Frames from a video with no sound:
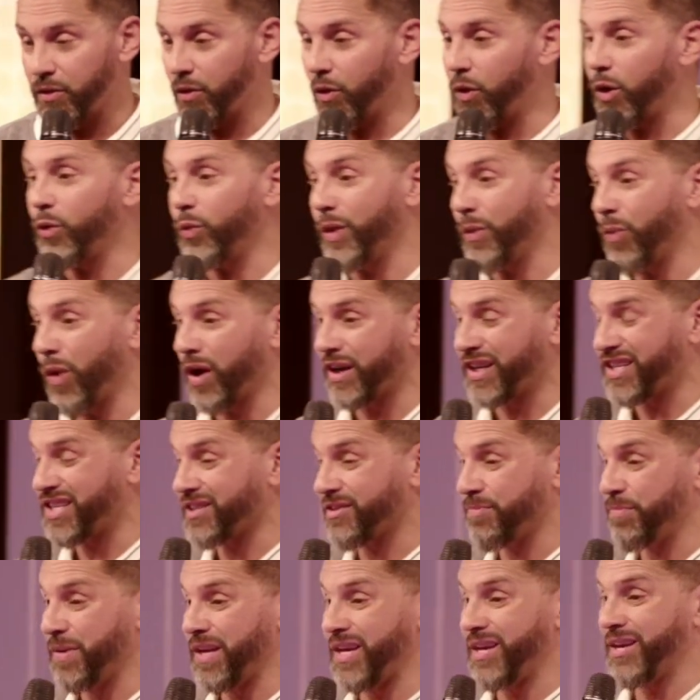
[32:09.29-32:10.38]
Or do we want to
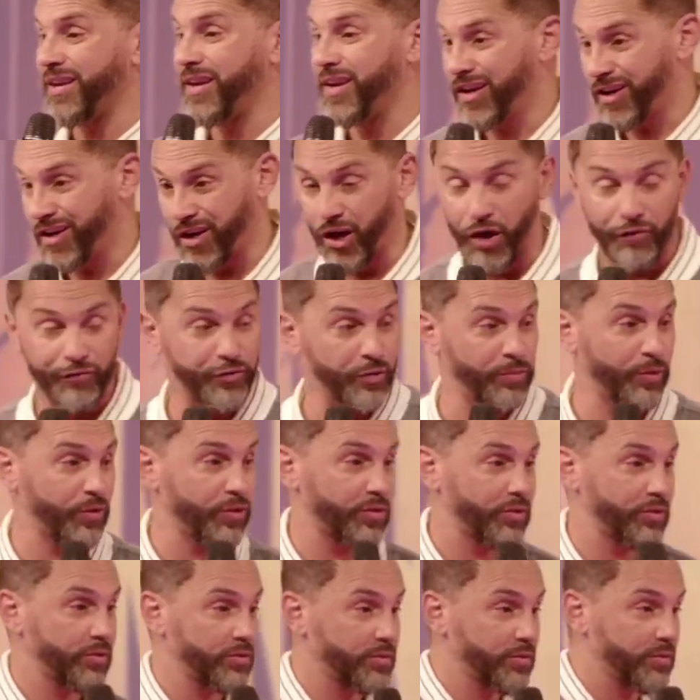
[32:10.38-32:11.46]
just be
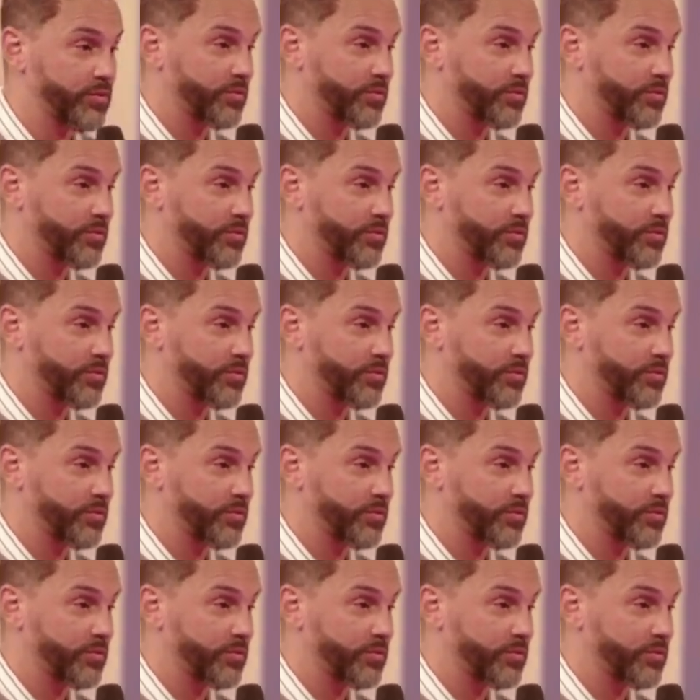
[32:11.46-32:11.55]
comfortable?